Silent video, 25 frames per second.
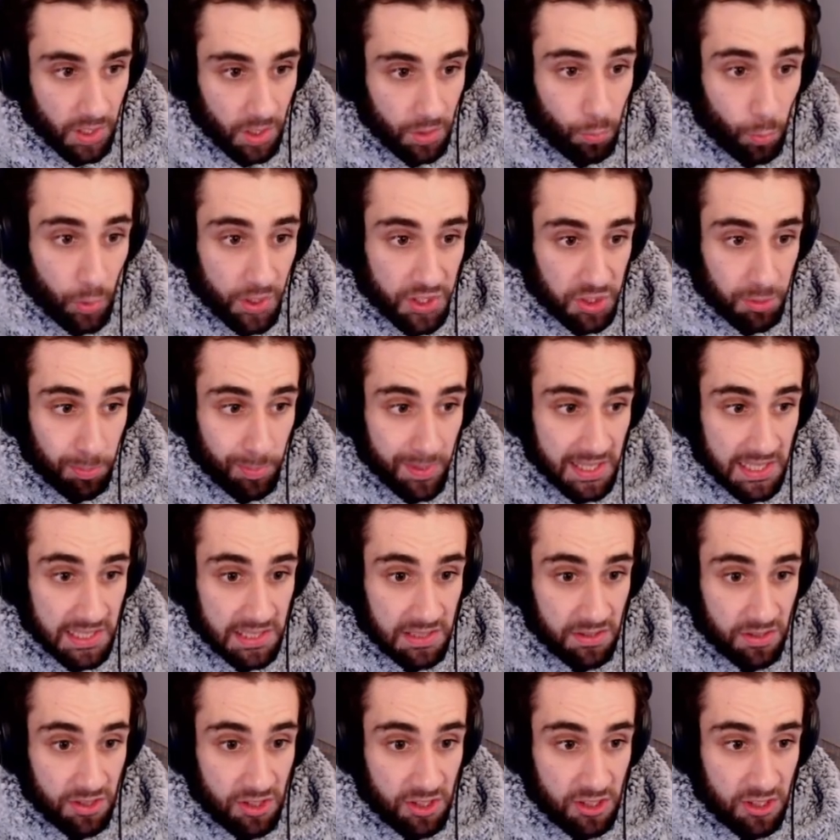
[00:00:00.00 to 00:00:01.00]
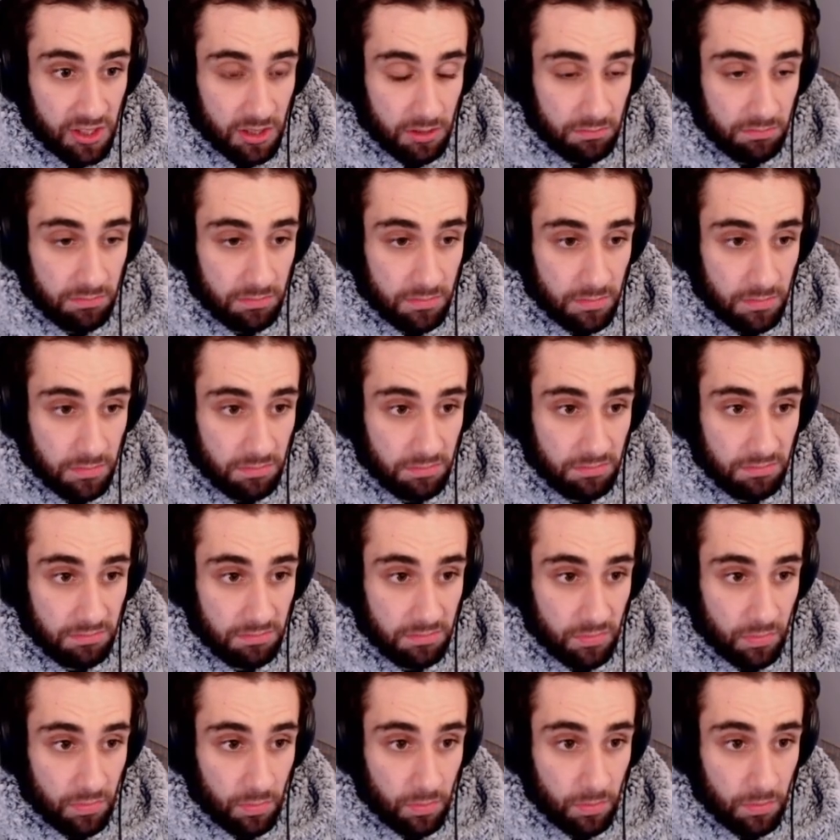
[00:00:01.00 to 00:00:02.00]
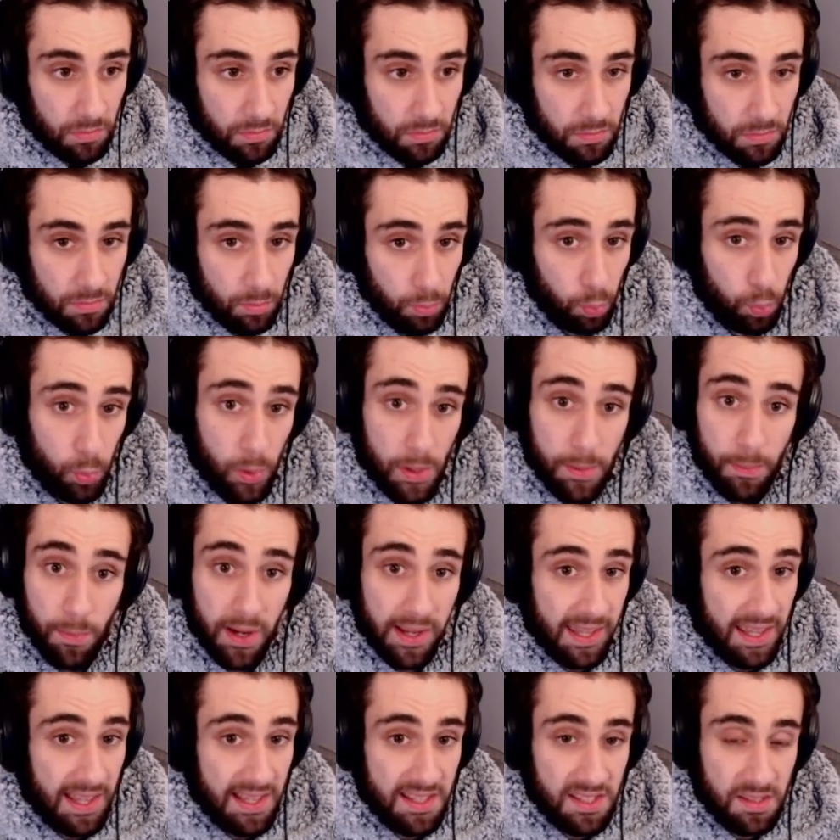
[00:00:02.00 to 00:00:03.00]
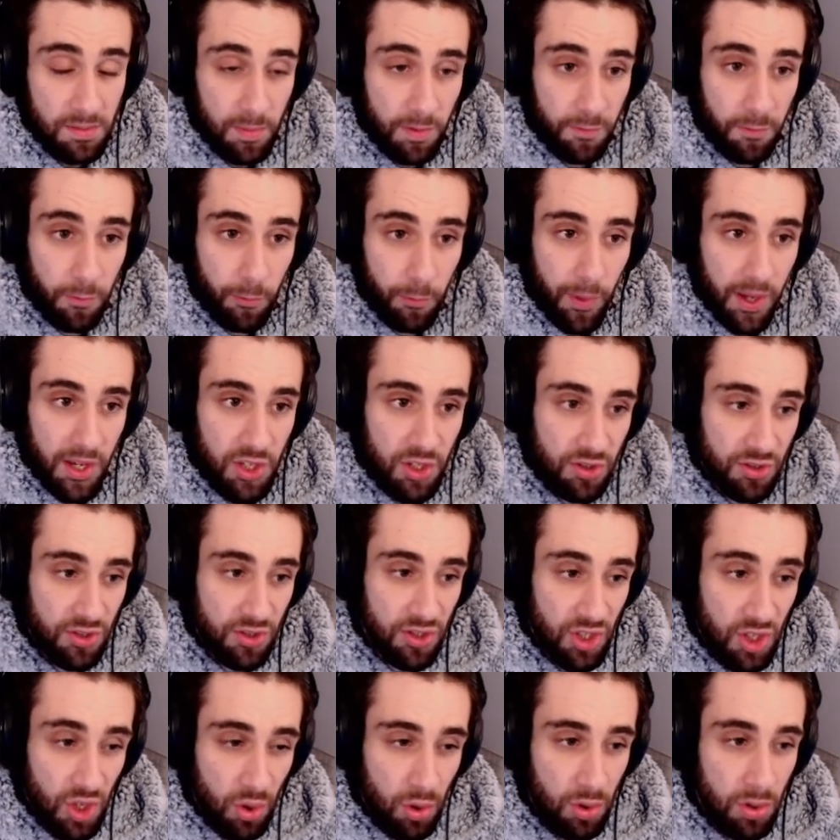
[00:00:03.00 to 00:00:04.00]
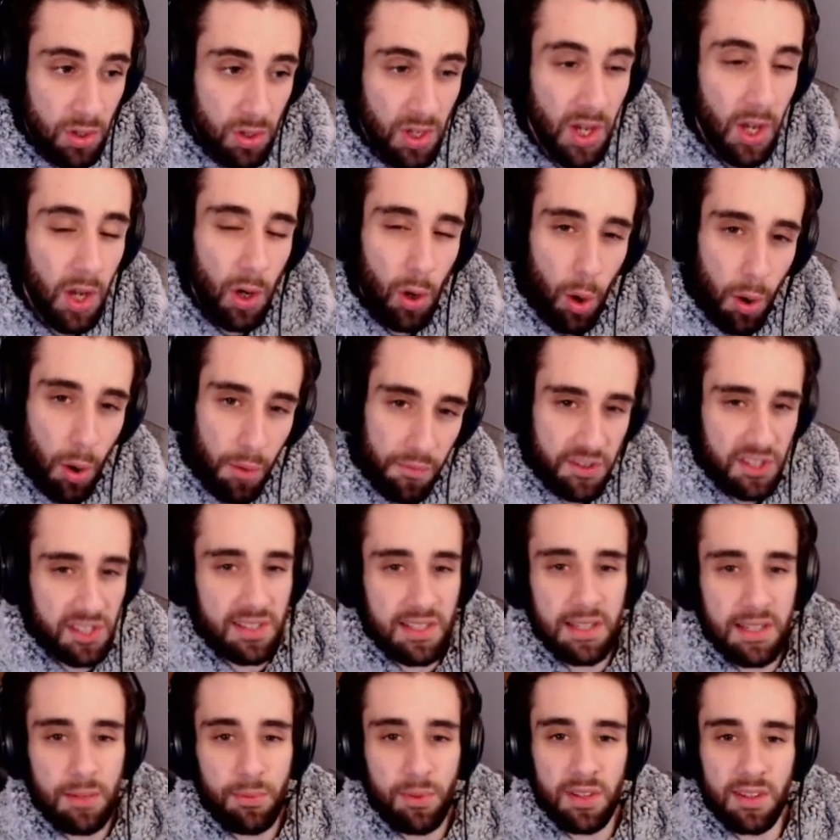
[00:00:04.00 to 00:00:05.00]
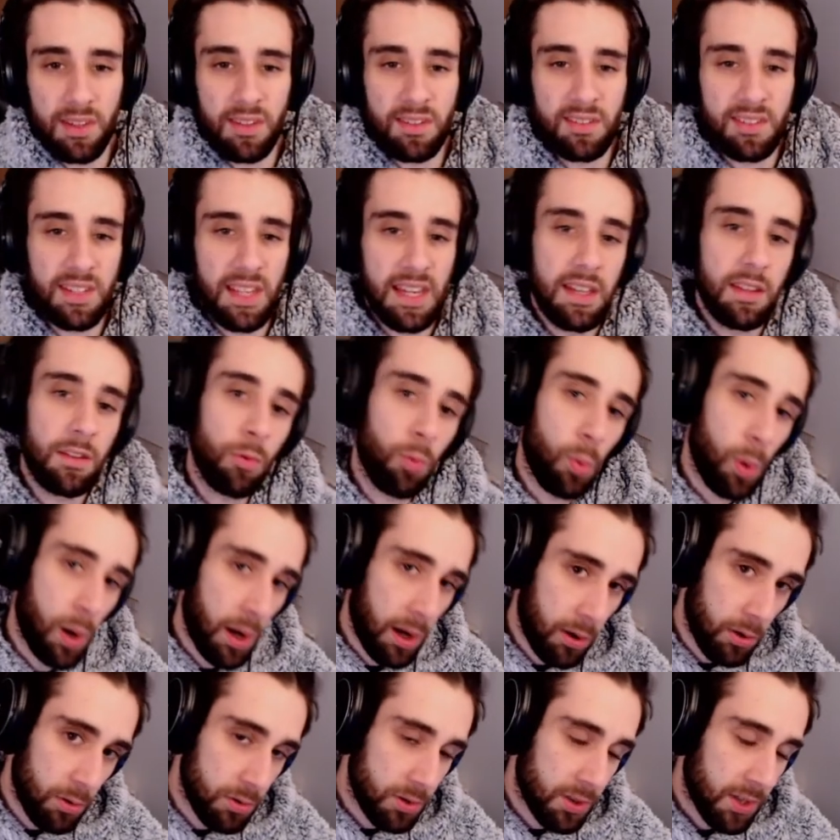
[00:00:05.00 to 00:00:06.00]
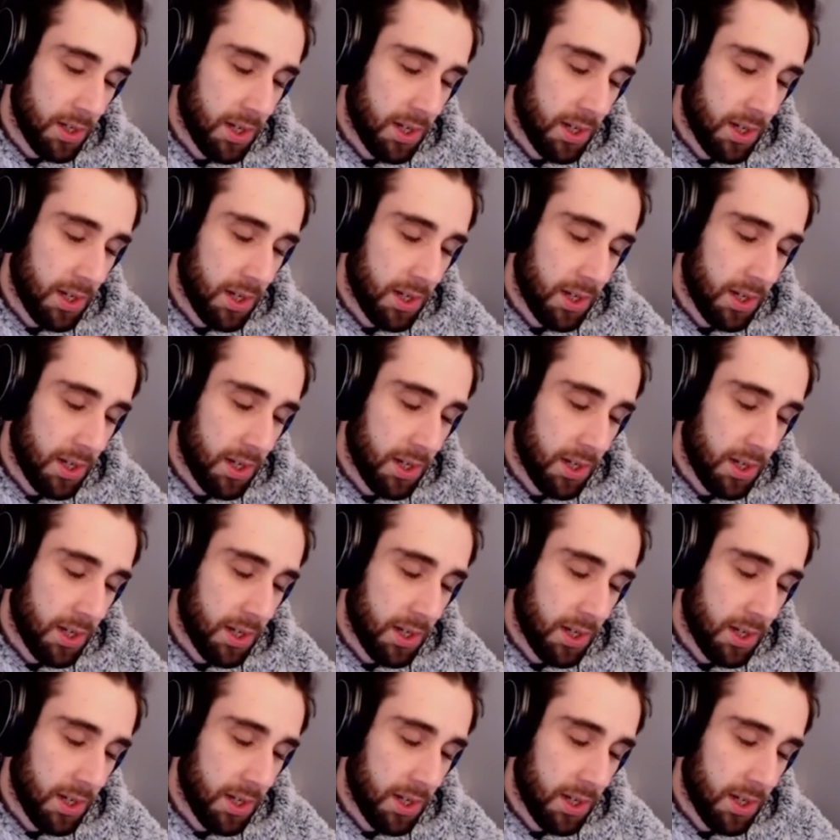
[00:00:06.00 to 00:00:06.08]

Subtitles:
Which means we might get some information soon. Obviously, with the state of the world.